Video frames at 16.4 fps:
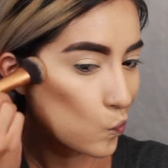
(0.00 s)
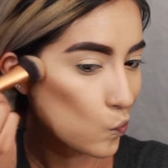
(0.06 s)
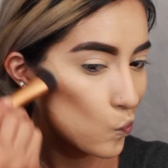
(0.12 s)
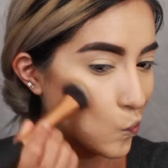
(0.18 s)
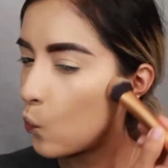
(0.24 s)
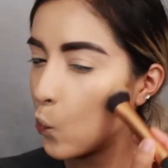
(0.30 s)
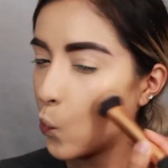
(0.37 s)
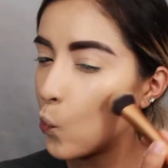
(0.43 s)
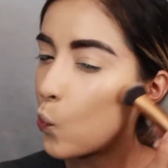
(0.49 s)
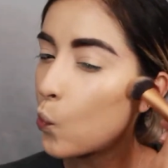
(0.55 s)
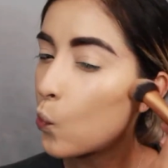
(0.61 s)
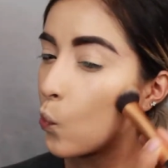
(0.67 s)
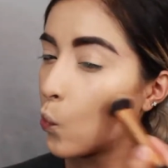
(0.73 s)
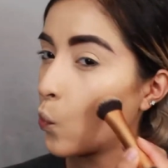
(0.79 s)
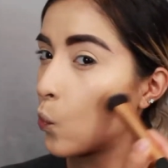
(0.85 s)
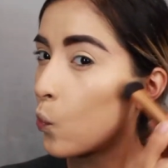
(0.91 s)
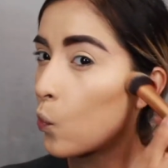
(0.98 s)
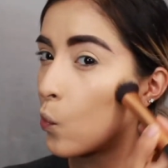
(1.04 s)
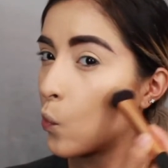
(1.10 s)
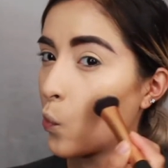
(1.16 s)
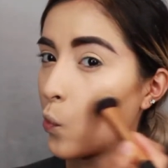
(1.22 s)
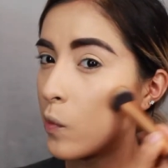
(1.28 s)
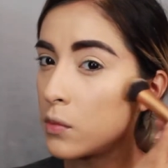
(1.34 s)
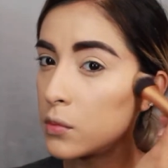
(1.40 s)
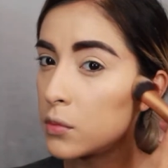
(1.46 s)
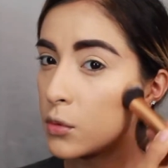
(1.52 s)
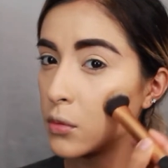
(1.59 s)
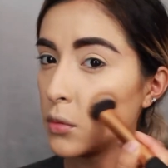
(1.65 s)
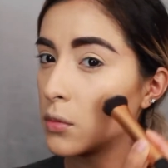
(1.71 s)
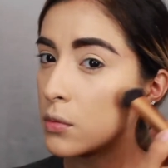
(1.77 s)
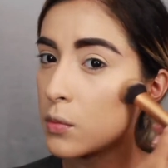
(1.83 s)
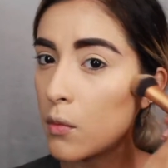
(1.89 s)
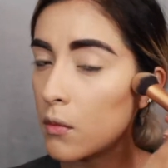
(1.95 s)

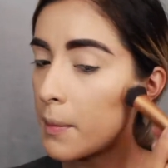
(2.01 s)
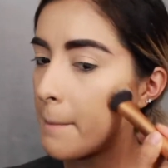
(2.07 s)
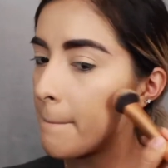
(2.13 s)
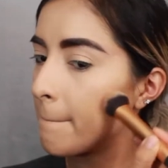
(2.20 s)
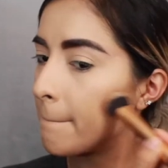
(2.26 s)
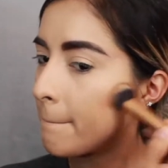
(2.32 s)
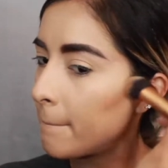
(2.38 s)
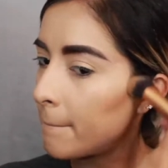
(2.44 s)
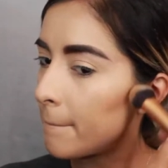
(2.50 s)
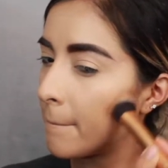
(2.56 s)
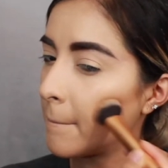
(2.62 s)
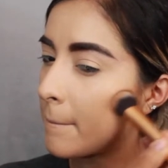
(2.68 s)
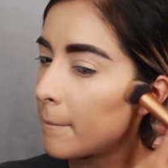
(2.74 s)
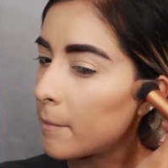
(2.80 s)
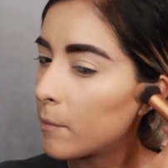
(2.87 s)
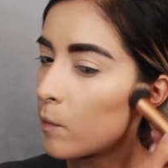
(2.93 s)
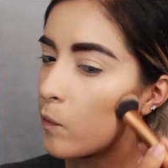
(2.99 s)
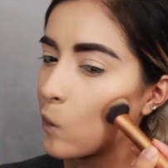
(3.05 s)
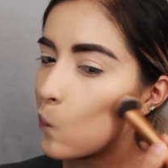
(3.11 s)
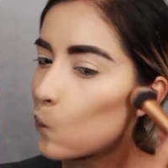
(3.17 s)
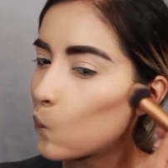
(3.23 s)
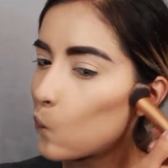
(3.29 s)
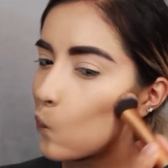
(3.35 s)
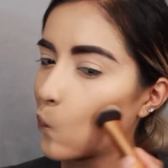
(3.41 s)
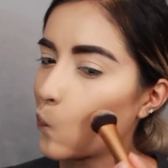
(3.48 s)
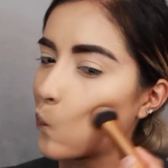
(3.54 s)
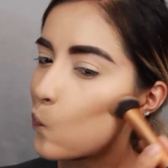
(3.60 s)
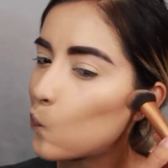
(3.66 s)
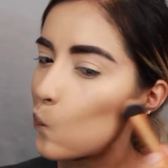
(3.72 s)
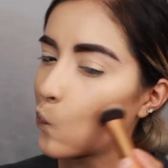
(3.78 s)
[no speech]